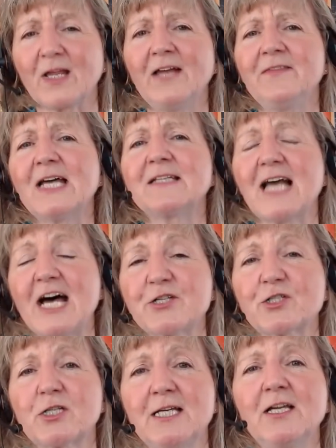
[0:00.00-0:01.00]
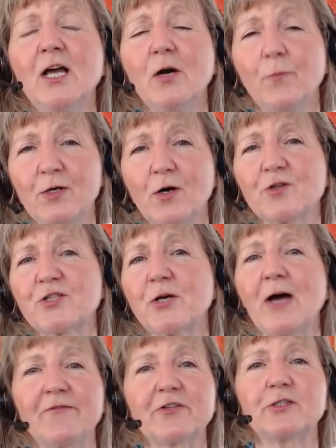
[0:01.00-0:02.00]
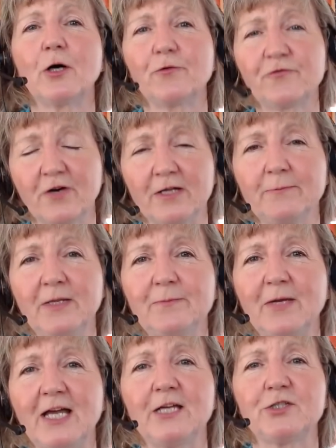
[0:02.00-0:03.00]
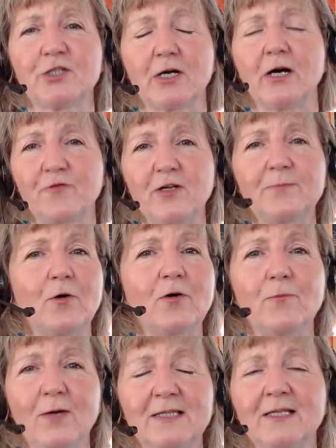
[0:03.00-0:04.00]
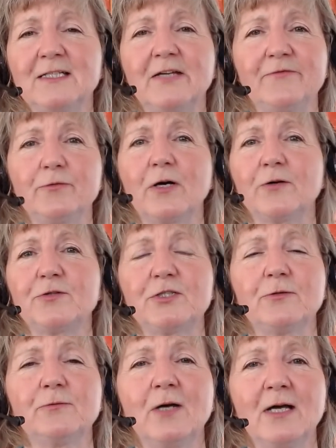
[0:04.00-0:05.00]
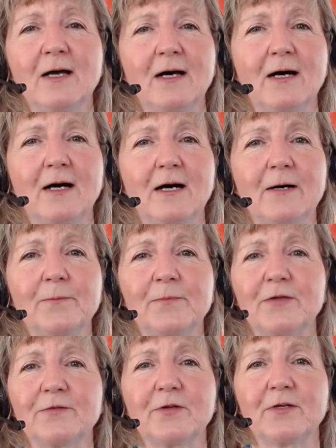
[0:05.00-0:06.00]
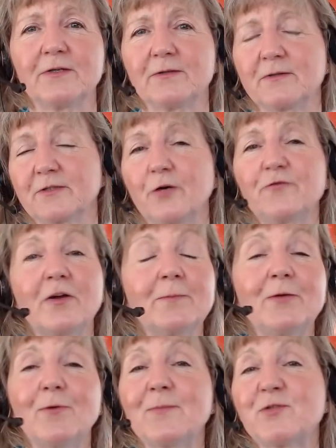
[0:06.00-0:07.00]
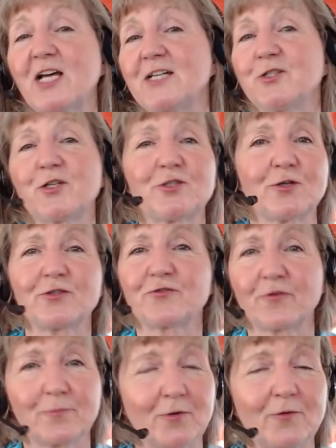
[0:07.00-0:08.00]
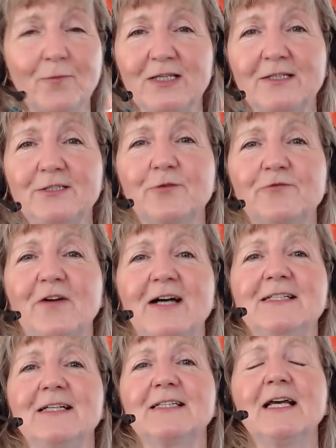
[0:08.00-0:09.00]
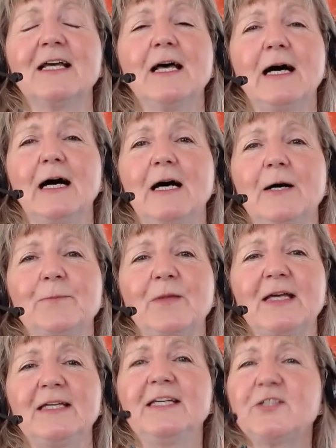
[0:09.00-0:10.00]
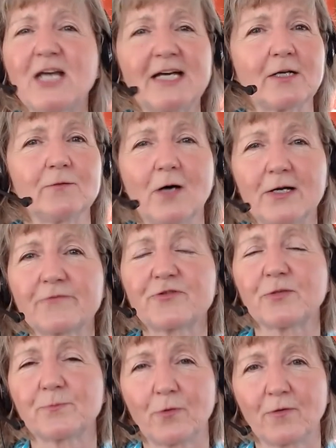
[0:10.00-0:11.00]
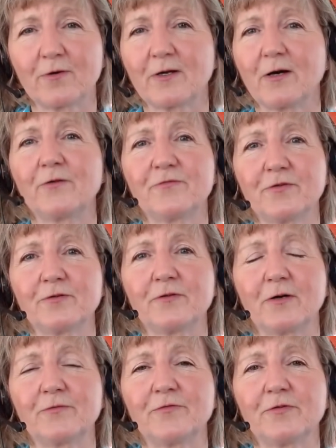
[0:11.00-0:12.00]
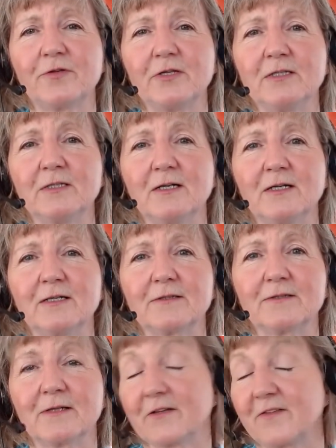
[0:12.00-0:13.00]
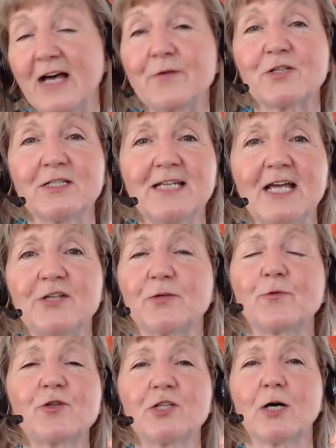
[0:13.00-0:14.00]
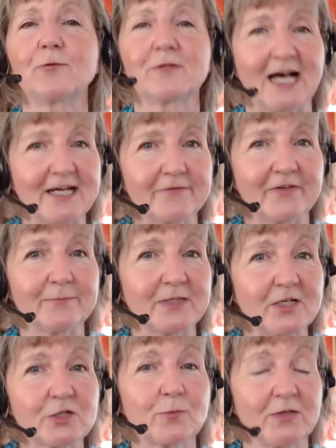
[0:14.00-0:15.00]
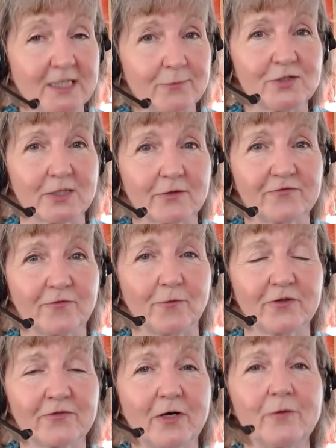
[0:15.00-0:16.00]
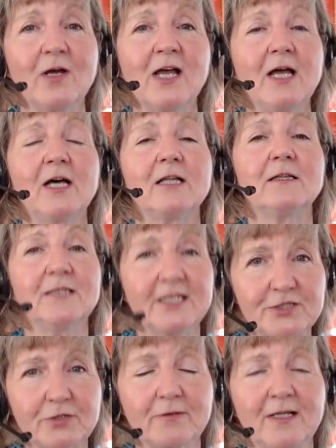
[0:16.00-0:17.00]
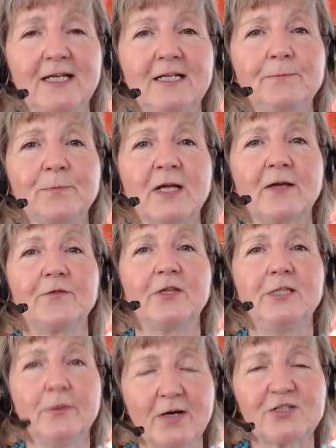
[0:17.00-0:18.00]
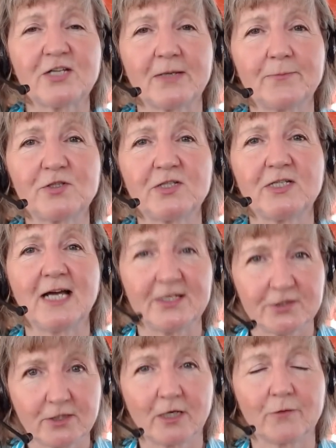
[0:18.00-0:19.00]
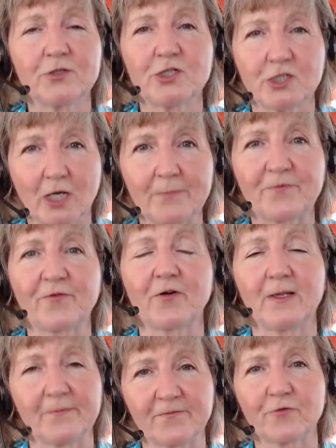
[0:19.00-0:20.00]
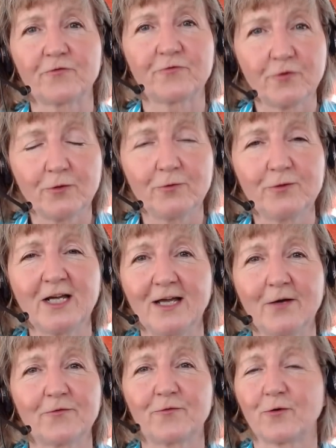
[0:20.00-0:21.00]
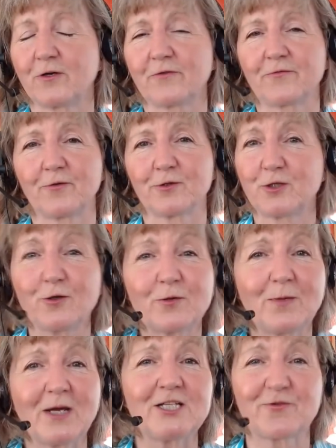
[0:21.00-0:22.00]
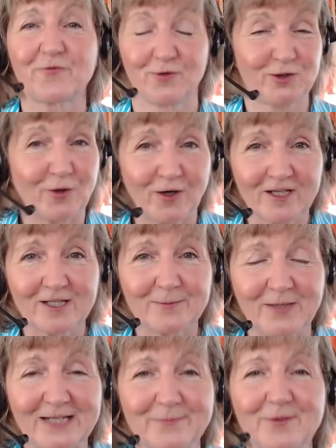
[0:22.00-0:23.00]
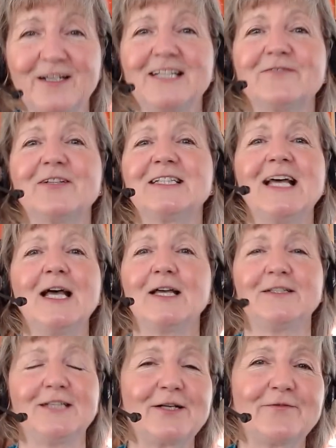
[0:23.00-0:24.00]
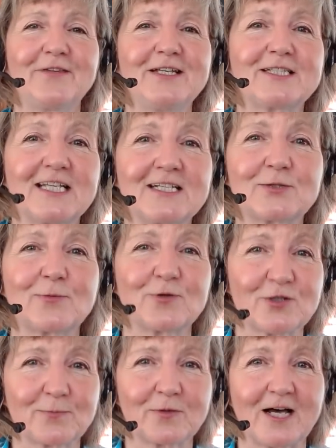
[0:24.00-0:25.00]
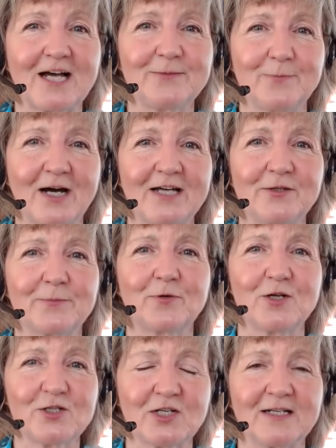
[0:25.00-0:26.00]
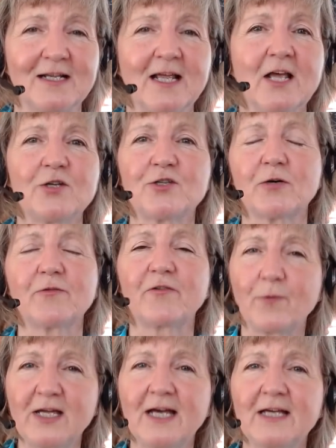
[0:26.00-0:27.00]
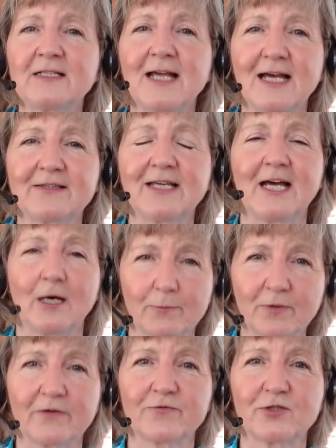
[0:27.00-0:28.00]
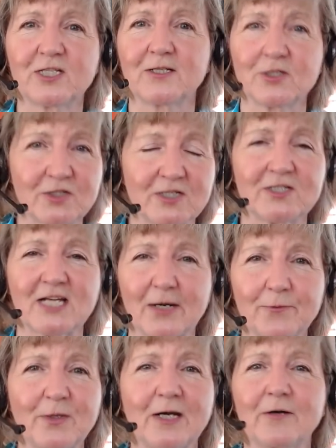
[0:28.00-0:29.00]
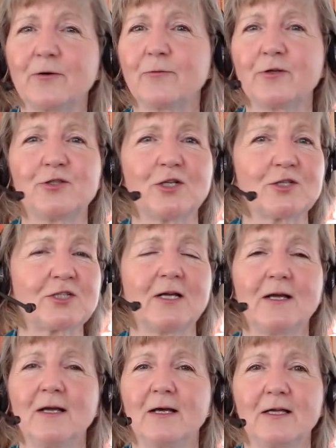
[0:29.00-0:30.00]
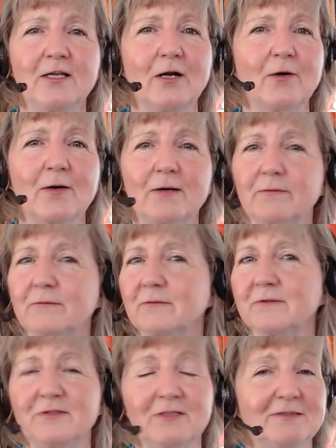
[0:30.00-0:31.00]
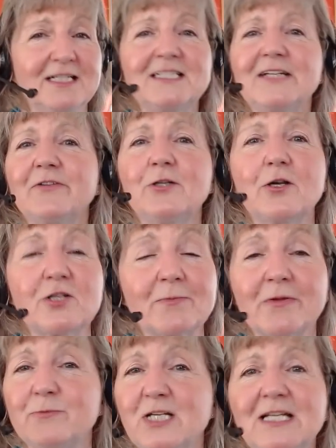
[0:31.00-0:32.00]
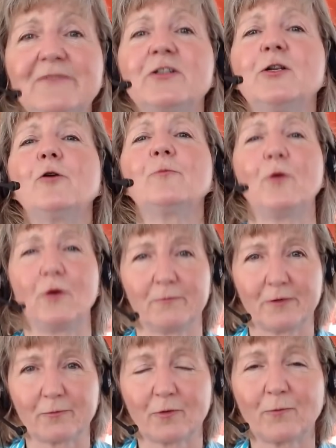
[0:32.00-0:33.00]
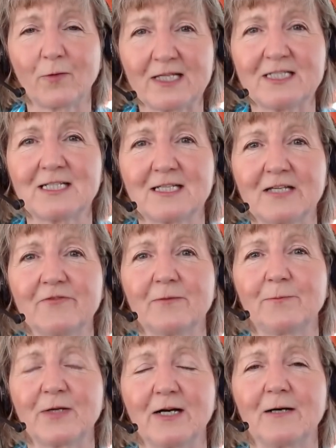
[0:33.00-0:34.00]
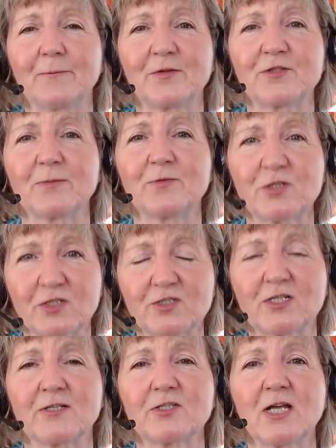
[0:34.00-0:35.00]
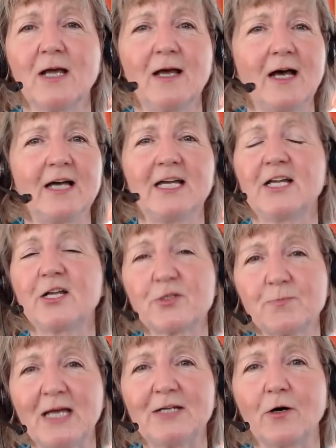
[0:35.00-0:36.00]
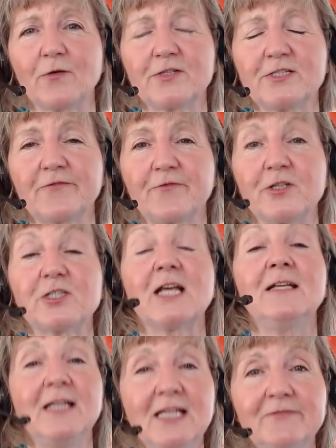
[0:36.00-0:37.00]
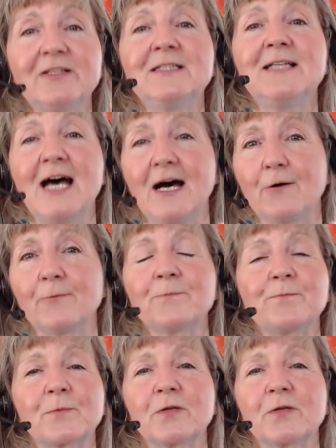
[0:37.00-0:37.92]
And then lastly, we also have a GoFundMe page, Free Paul Whelan. If you go to um, the GoFundMe website and just search for Paul Whelan, you'll find it. Um, he's had a lot of support over over the uh, a thousand days, and we're so glad of it because when he was at Lefortovo, literally the U.S. embassy had to go and shop for him for food, for for toothpaste, for toilet paper. Even none of these things were supplied by the prison. So if we hadn't had the help of citizens out there who were just you know didn't even know some of them didn't even know Paul, but were willing to give him um, some assistance. it has made all the difference. And even now,